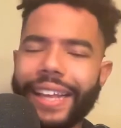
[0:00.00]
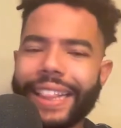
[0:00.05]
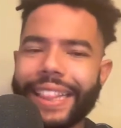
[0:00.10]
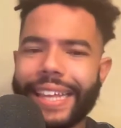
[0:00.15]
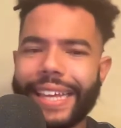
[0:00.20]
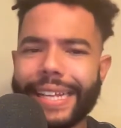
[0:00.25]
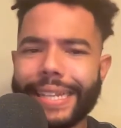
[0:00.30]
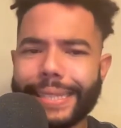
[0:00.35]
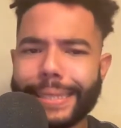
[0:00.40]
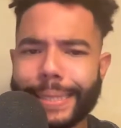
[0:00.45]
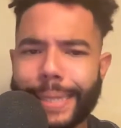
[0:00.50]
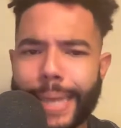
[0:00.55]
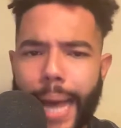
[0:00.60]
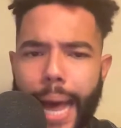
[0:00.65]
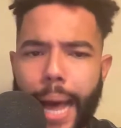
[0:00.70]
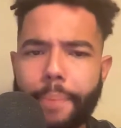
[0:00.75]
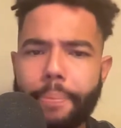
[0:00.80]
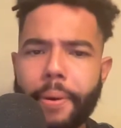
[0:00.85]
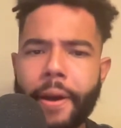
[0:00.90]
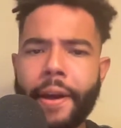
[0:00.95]
the
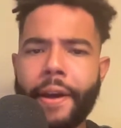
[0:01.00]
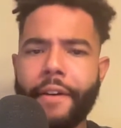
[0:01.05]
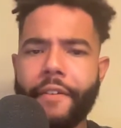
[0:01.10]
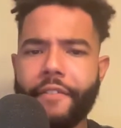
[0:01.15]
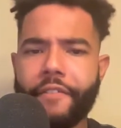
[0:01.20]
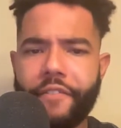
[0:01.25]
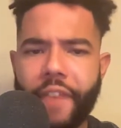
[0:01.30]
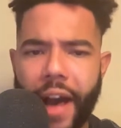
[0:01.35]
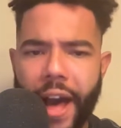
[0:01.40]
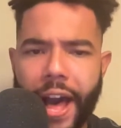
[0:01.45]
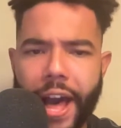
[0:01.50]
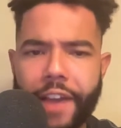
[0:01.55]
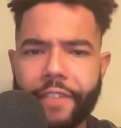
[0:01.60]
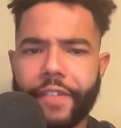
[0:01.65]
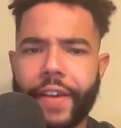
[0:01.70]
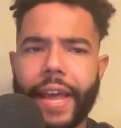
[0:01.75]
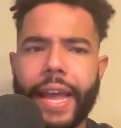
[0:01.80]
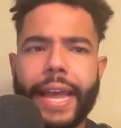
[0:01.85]
top five